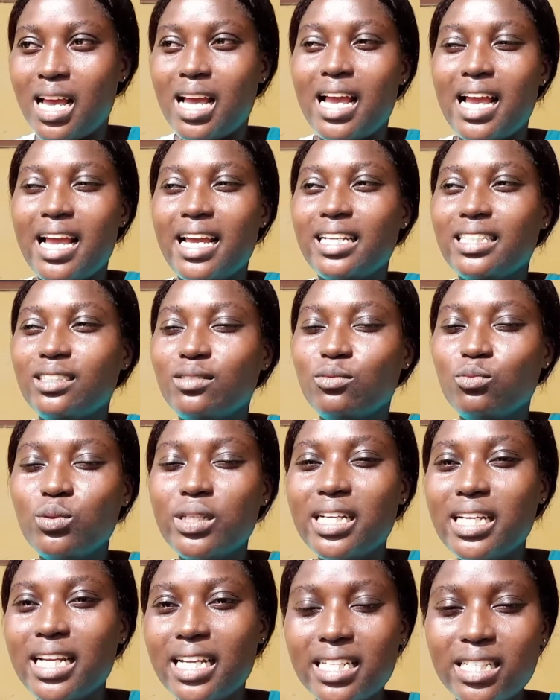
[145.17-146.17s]
and
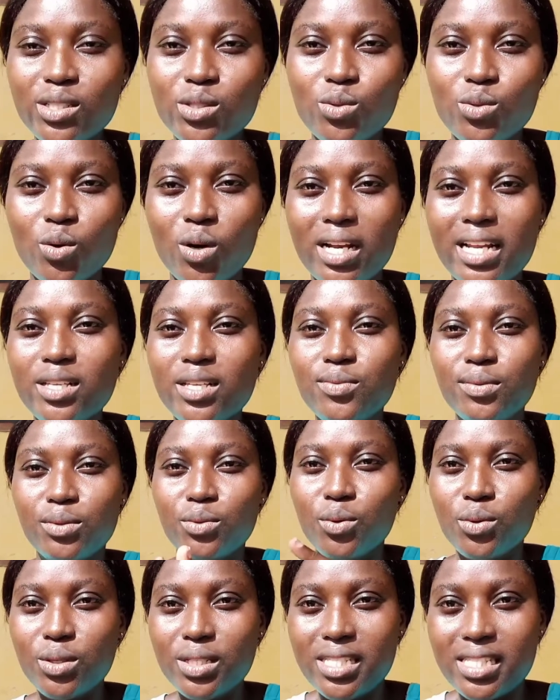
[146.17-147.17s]
we ladies too, unless we
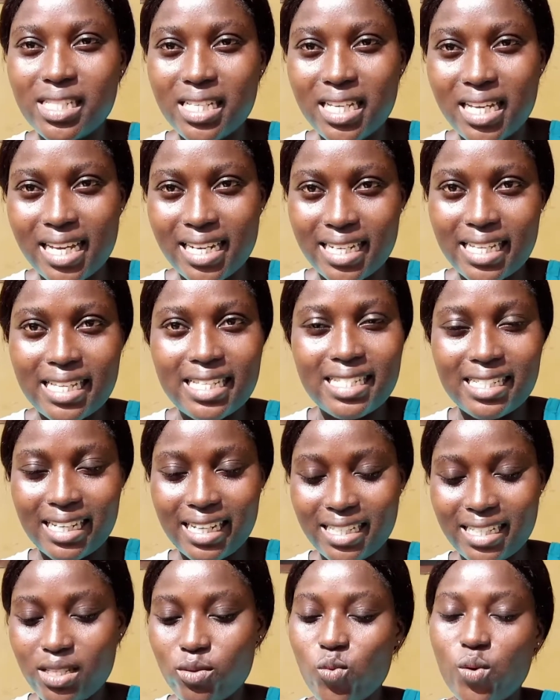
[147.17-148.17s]
don't see and it's
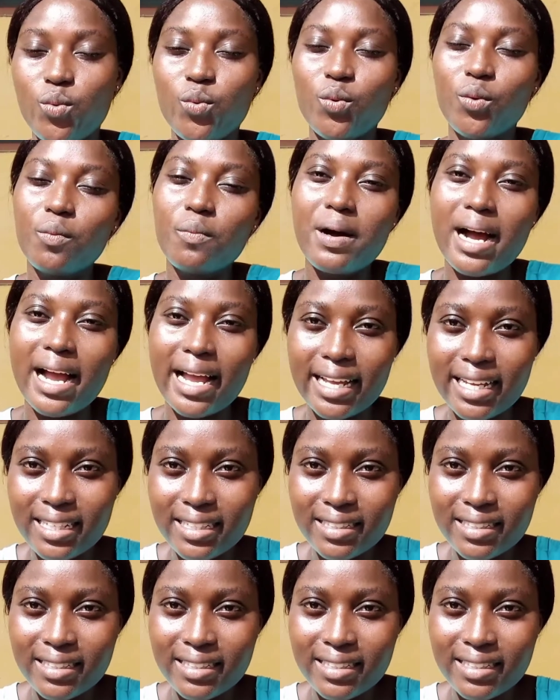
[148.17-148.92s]
nice, we will buy.